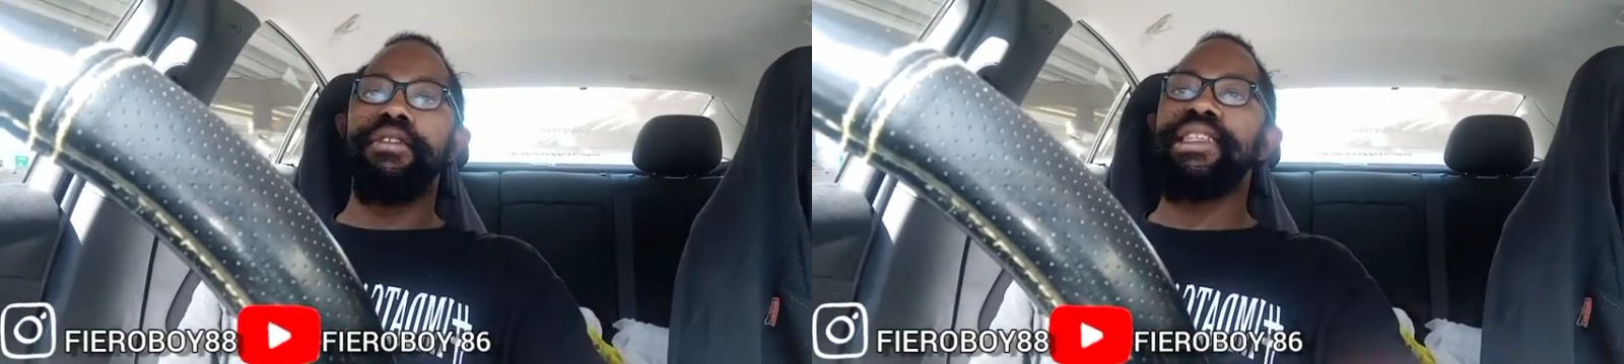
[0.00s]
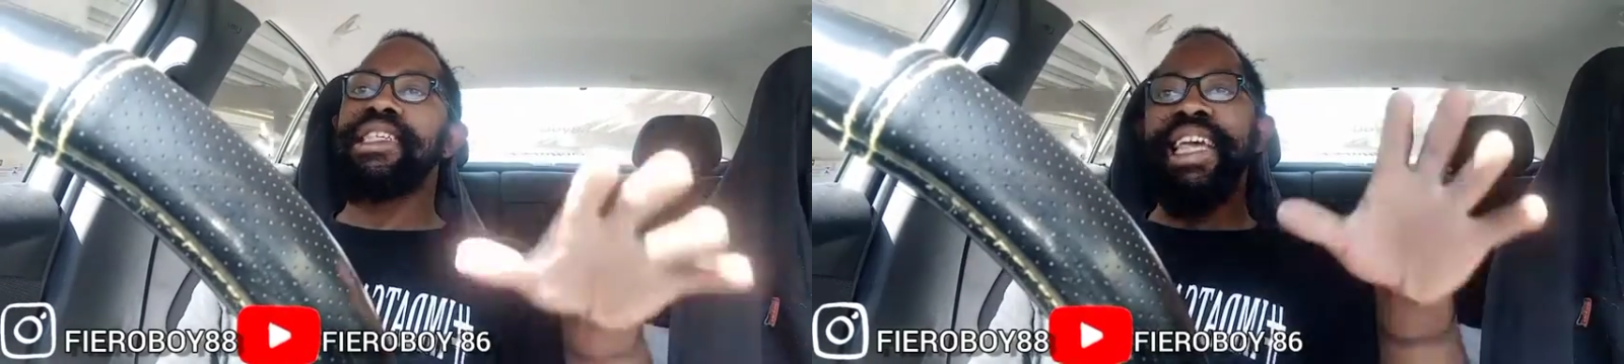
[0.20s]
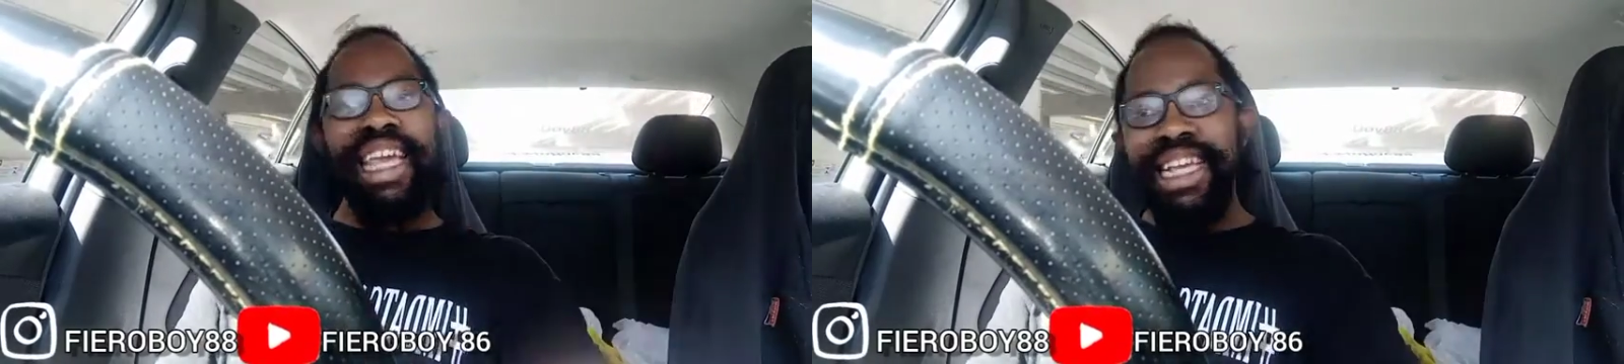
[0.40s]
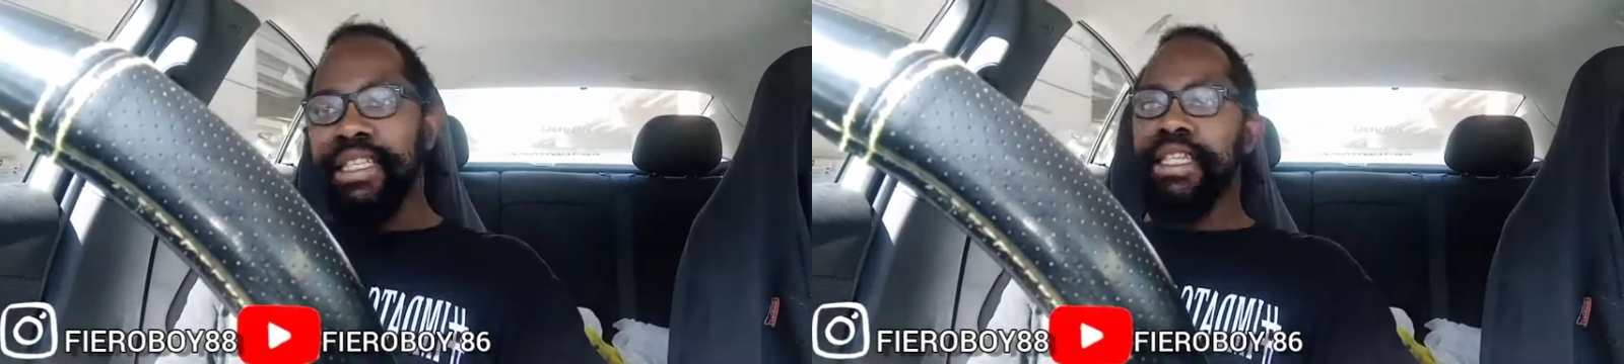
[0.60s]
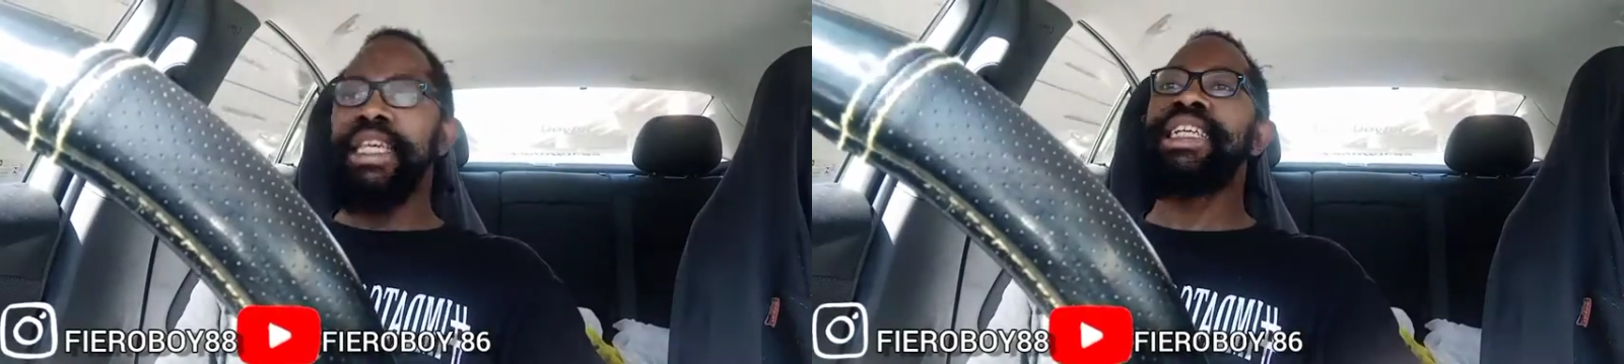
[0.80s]
It's
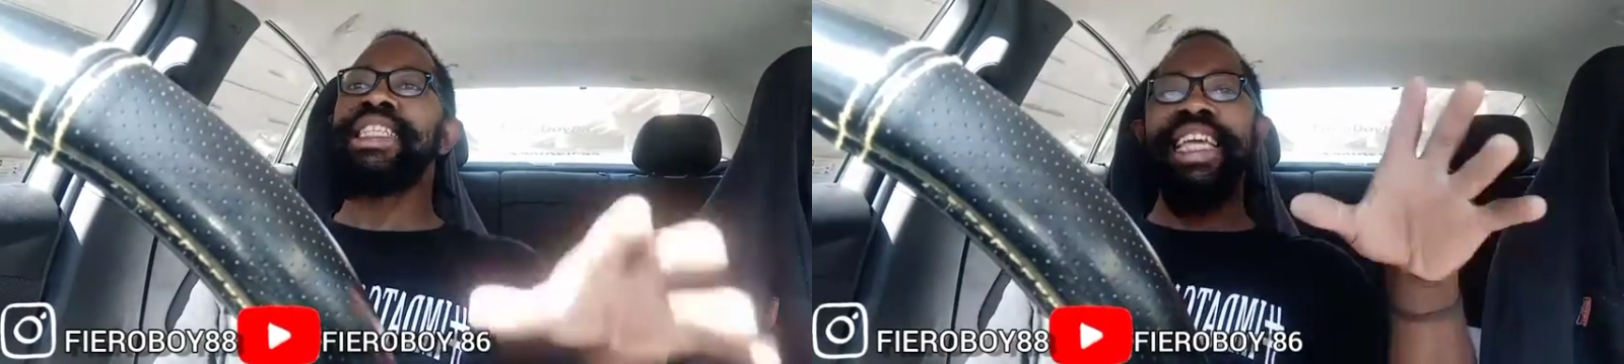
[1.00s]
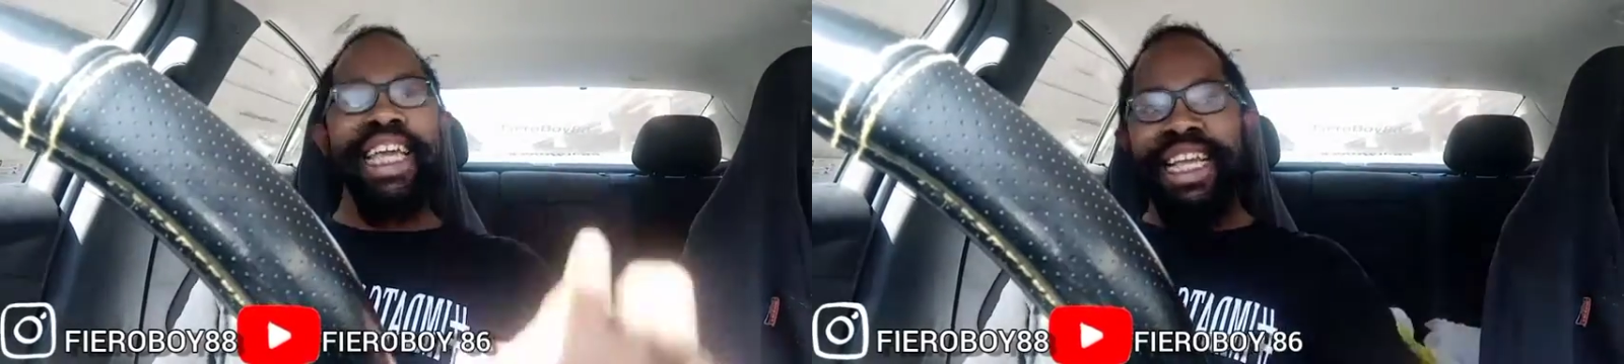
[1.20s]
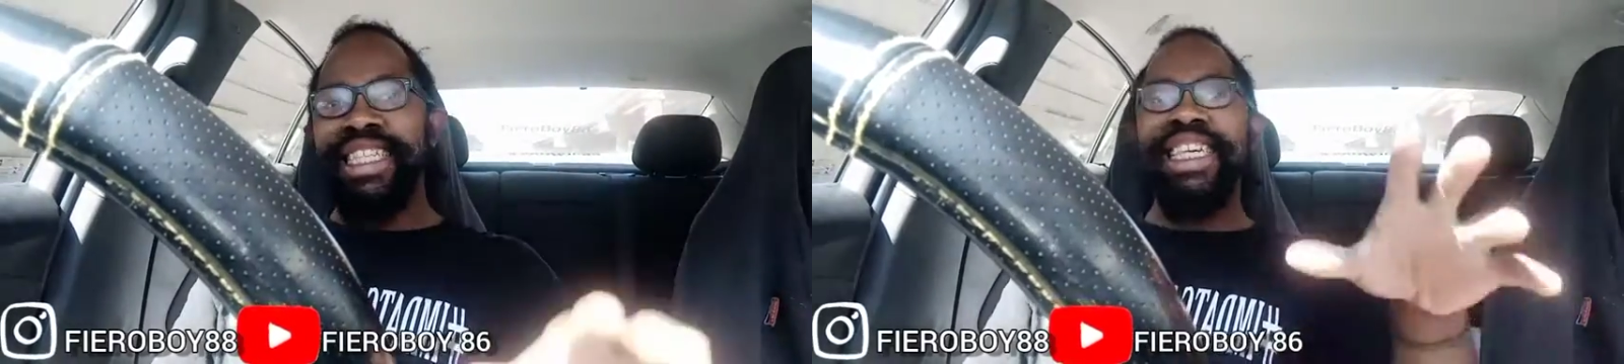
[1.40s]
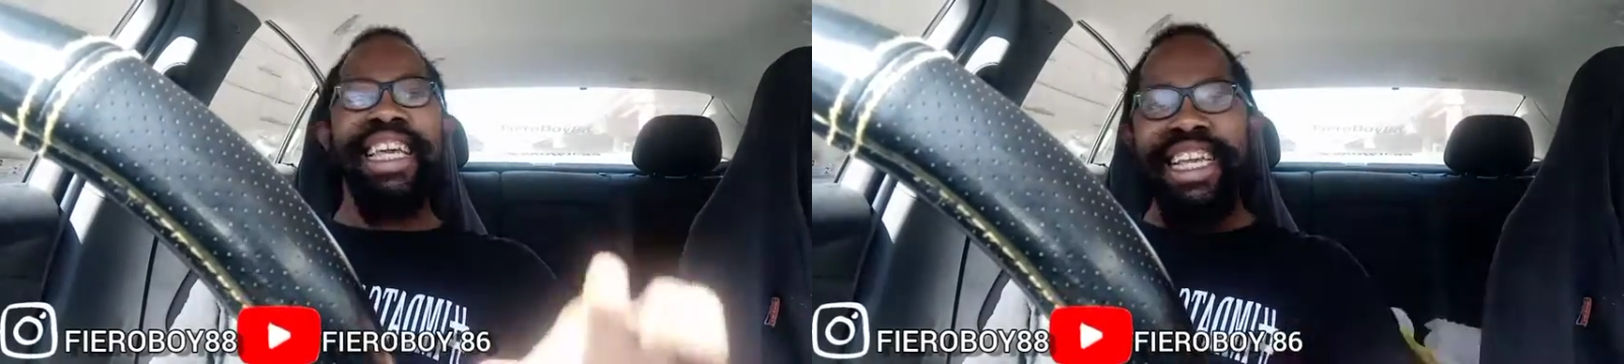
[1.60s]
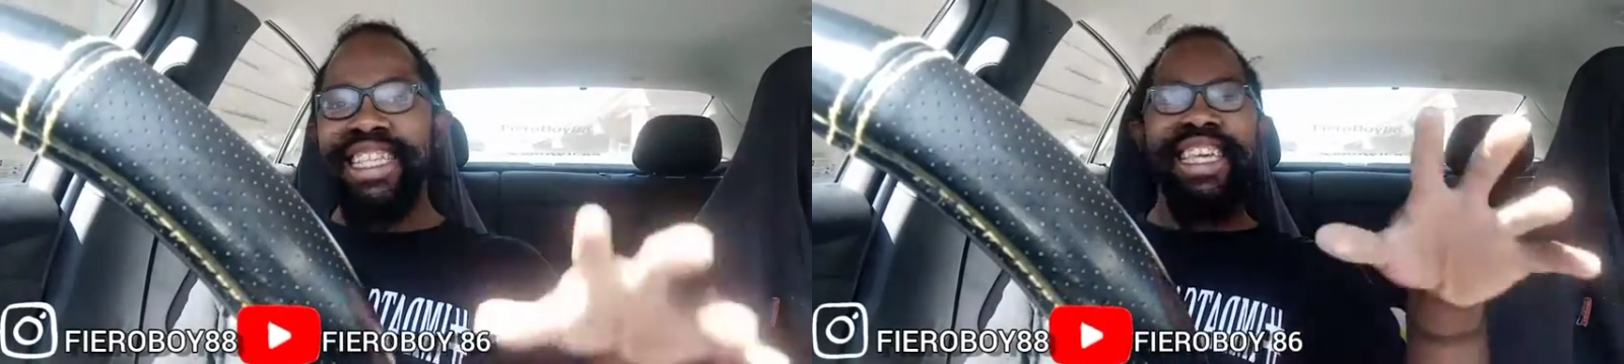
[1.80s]
easy. It's
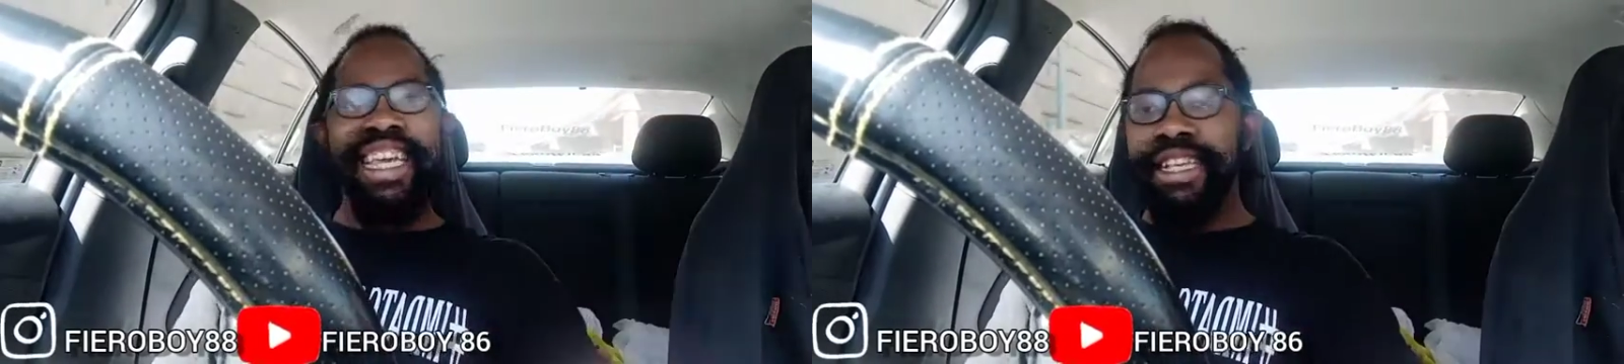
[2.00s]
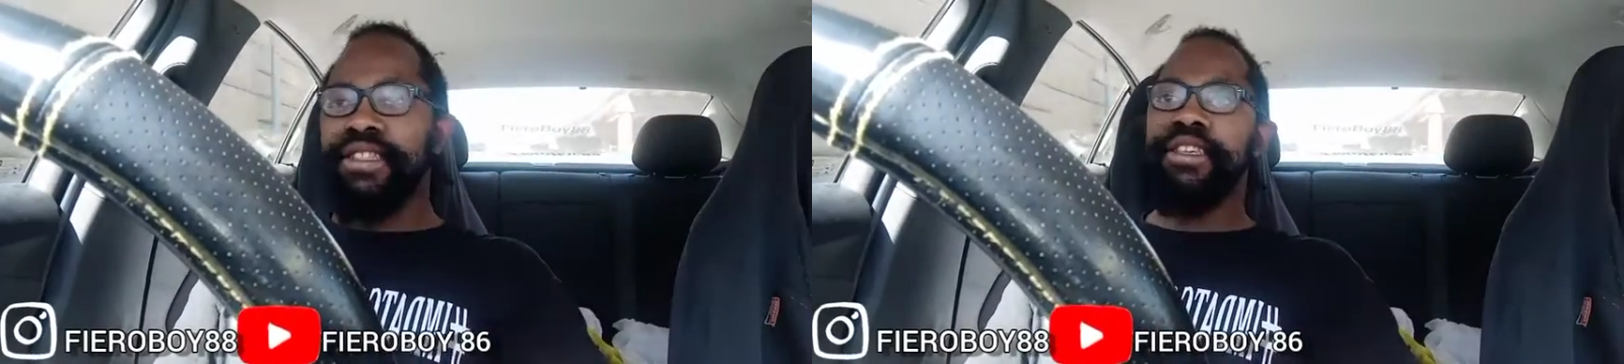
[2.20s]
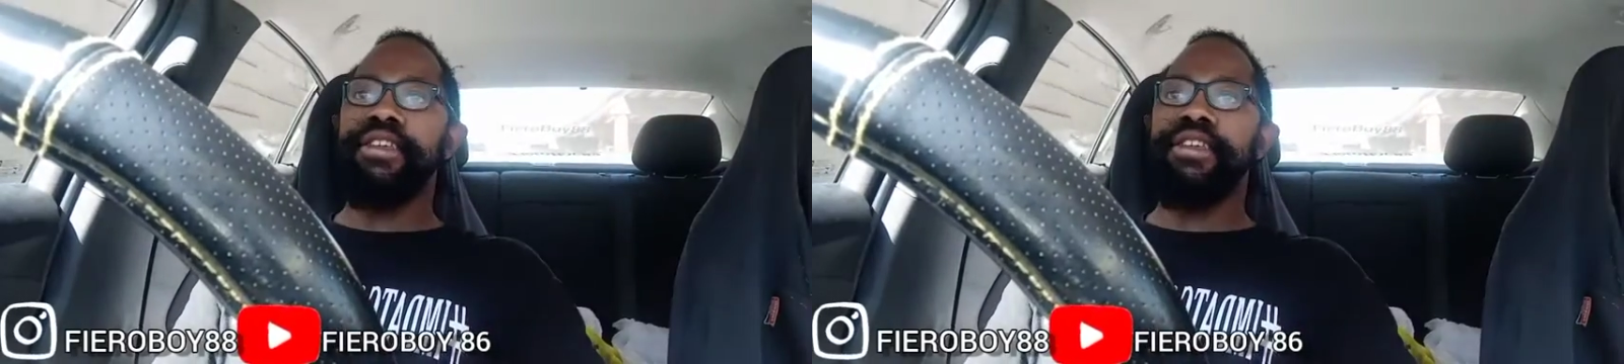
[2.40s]
easy.